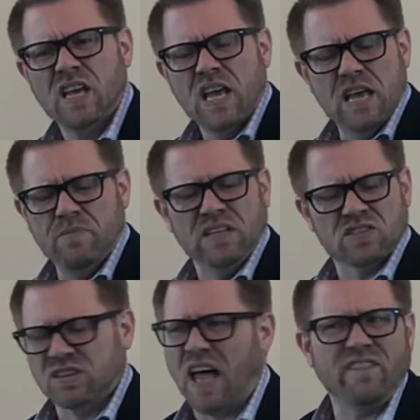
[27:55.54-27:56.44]
It
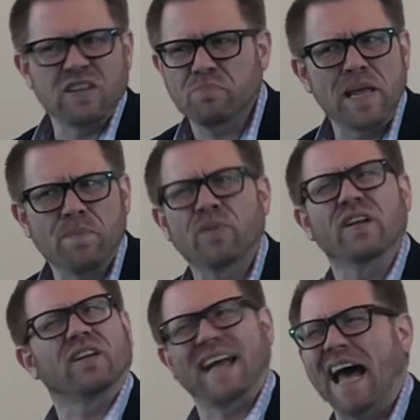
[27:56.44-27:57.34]
means loving people
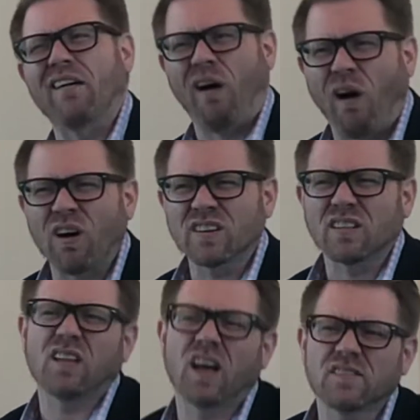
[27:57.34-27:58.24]
that are kind of hard to
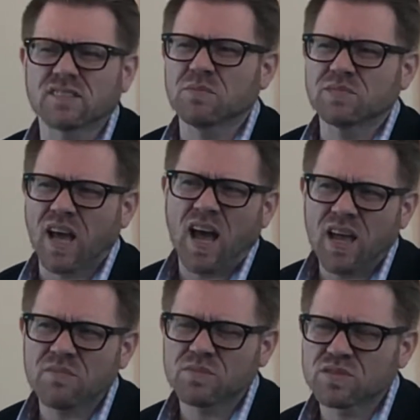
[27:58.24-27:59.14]
love
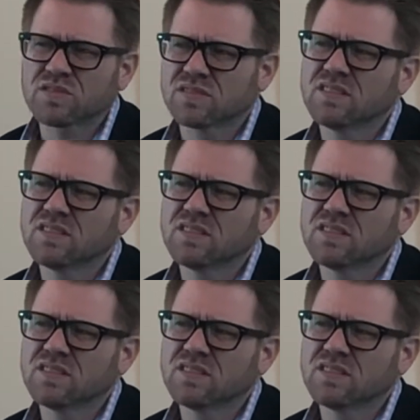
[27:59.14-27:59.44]
sometimes.